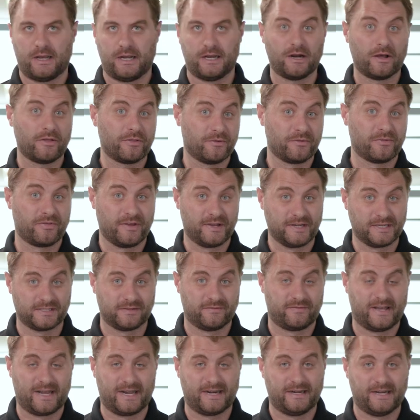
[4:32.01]
and other things
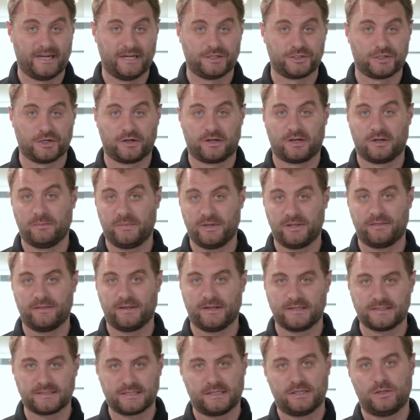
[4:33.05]
of that nature can be
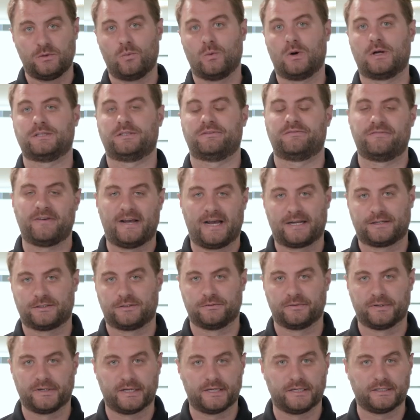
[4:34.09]
things that you want to
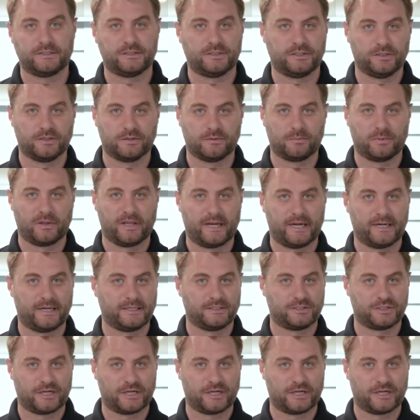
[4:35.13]
factor into your planning